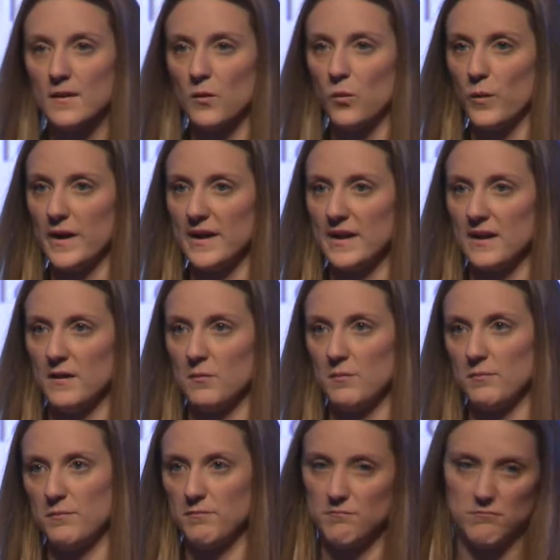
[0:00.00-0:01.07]

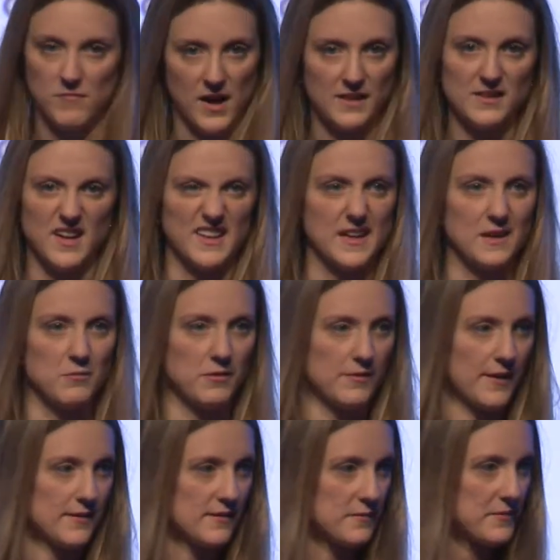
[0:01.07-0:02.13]
We got lucky. We
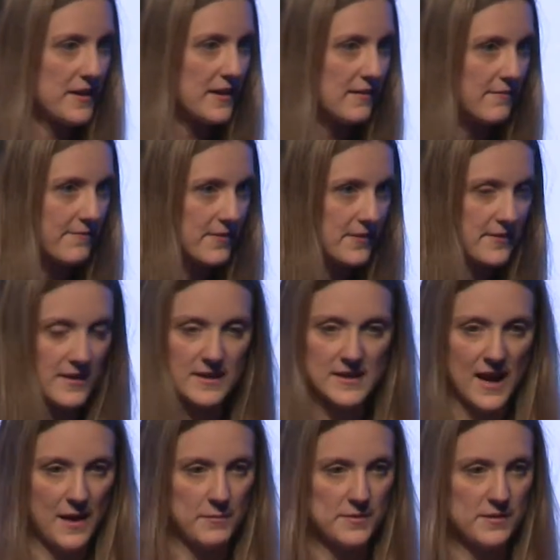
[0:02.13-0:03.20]
raised some seed
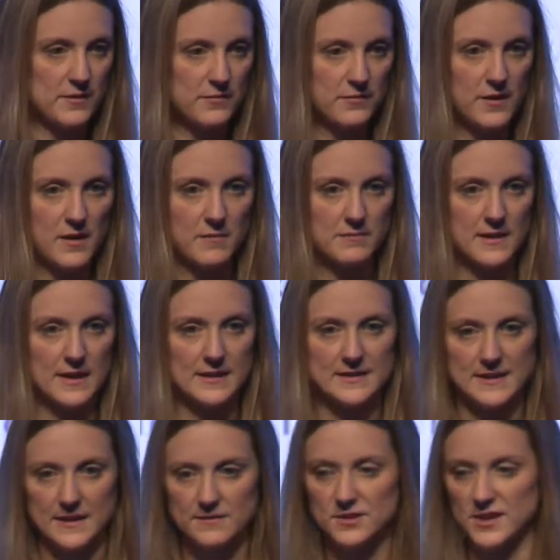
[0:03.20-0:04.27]
capital from uh,
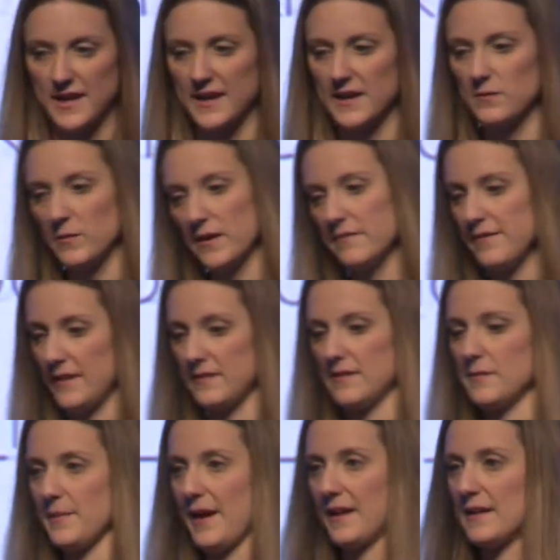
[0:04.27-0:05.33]
DFJ, and we
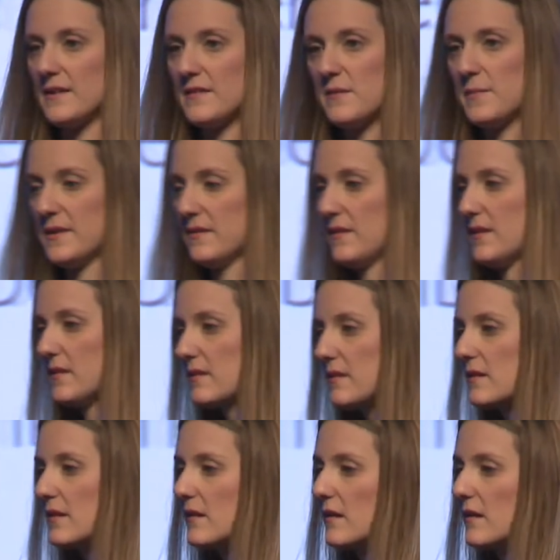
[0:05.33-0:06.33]
invested back into the business.